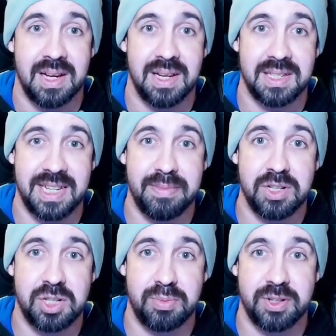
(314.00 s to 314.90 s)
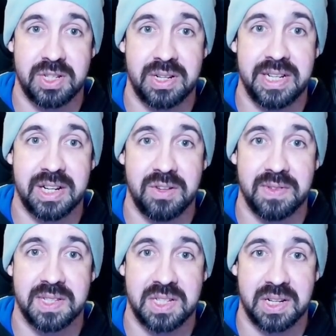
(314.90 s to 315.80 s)
Azeyma shall preside over
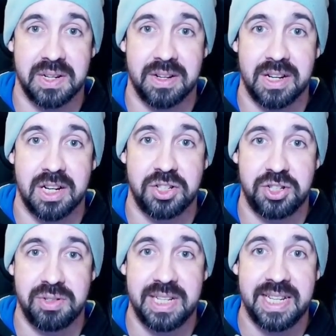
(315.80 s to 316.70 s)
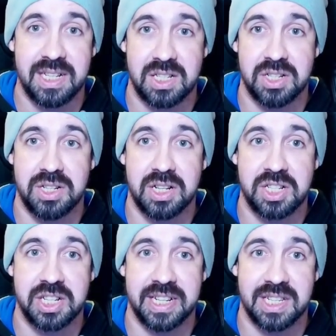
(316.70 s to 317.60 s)
the sun. Her duty to
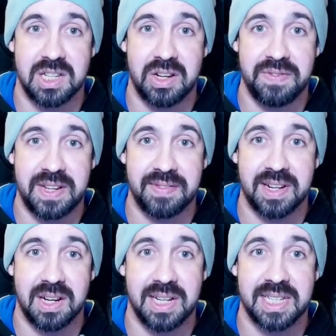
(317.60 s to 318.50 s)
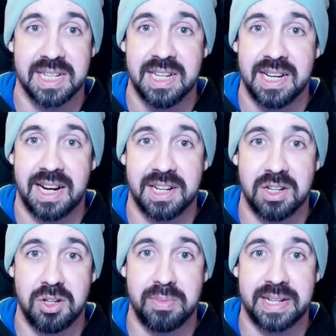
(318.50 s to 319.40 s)
nurture its life-giving light and
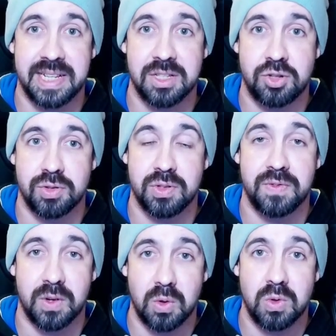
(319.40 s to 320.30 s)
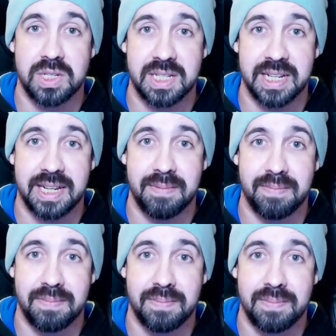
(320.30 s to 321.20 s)
illuminate the truth for all to see.
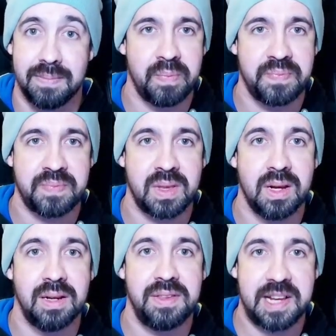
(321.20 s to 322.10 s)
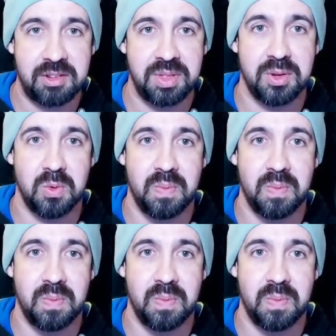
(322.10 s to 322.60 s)
Nald'Thal.